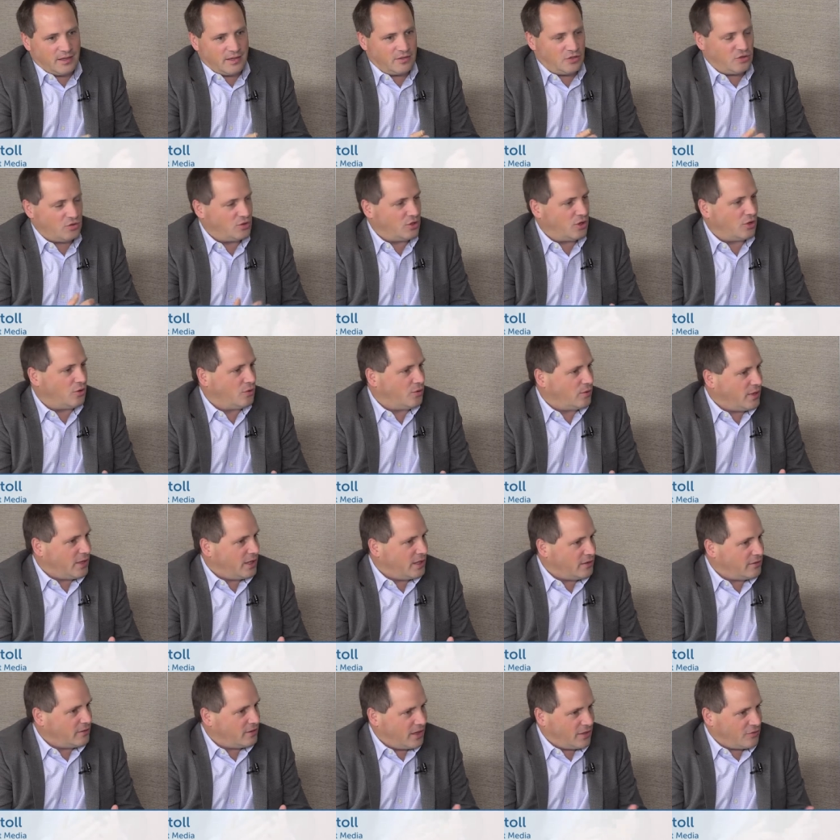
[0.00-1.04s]
and you go
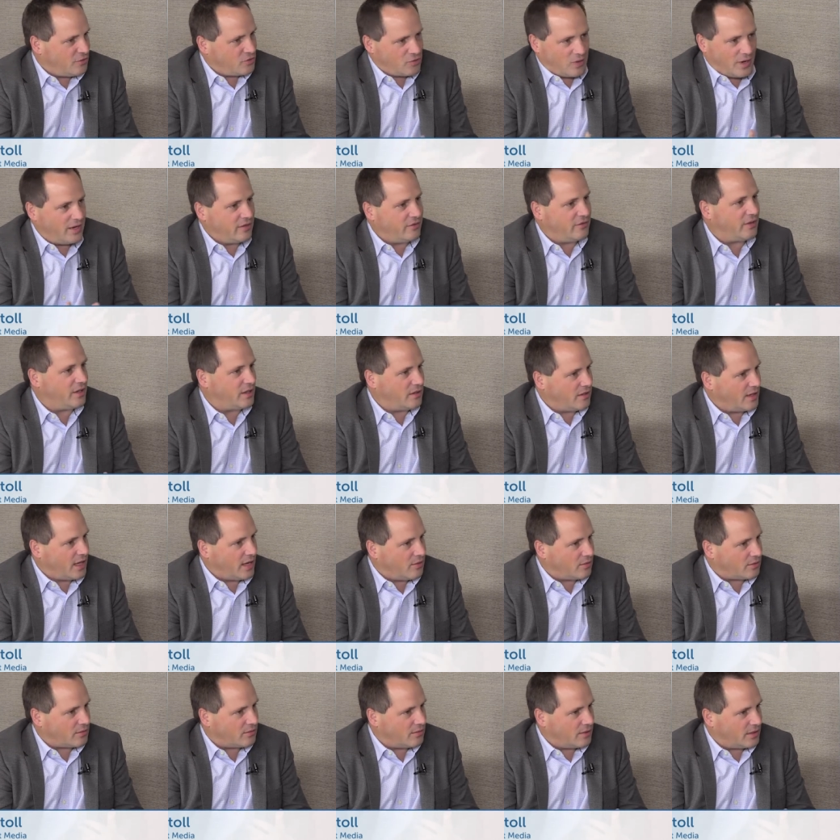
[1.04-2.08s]
and, and try and figure it
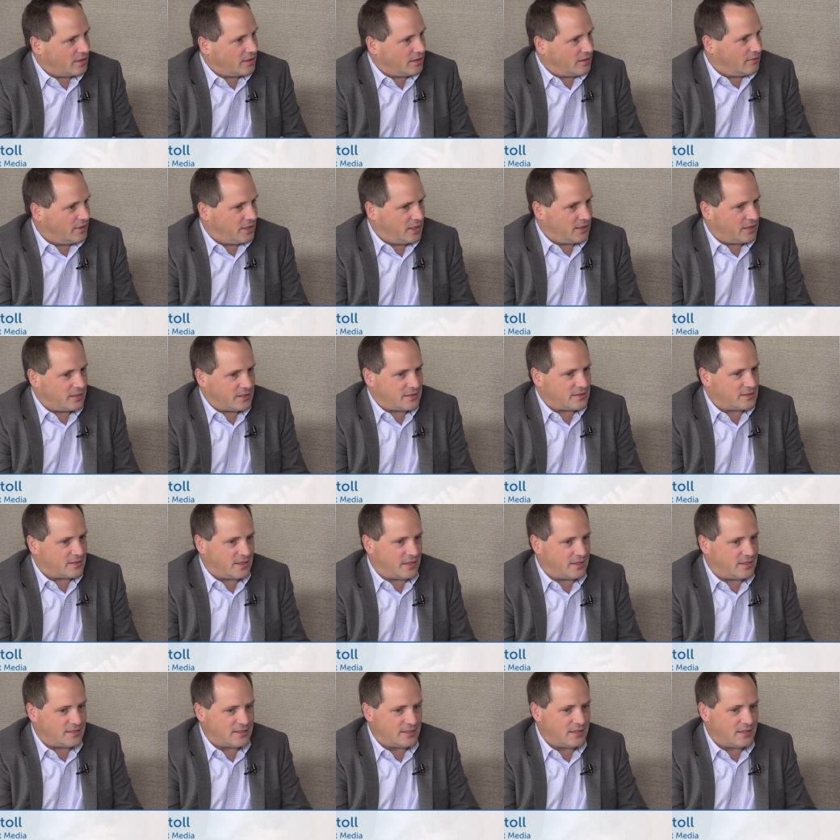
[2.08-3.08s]
out, right? I mean, that's, there is